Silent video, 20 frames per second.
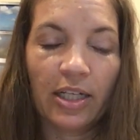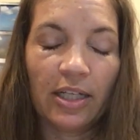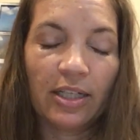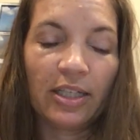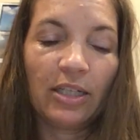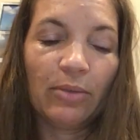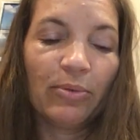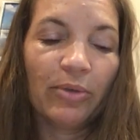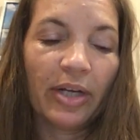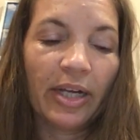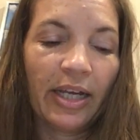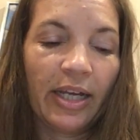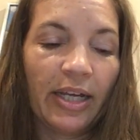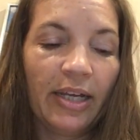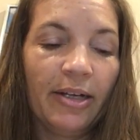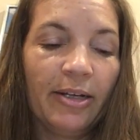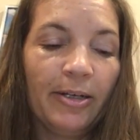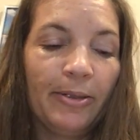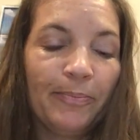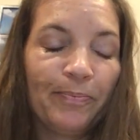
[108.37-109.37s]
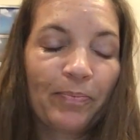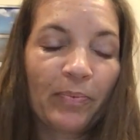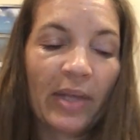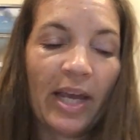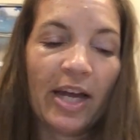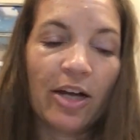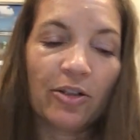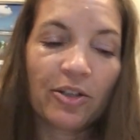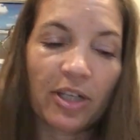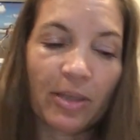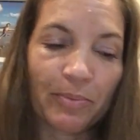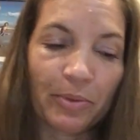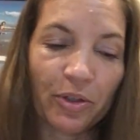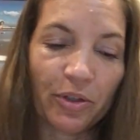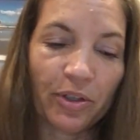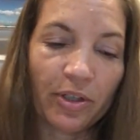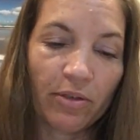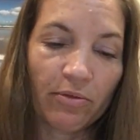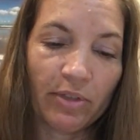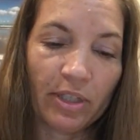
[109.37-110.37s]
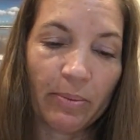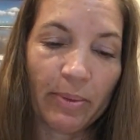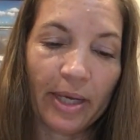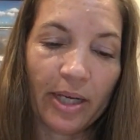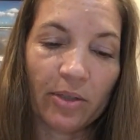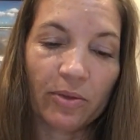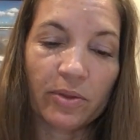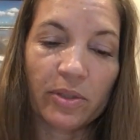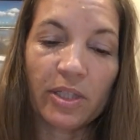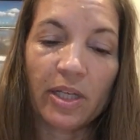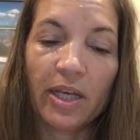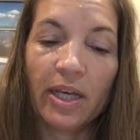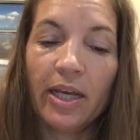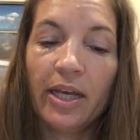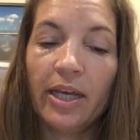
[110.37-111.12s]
and Libre held up during a rebound.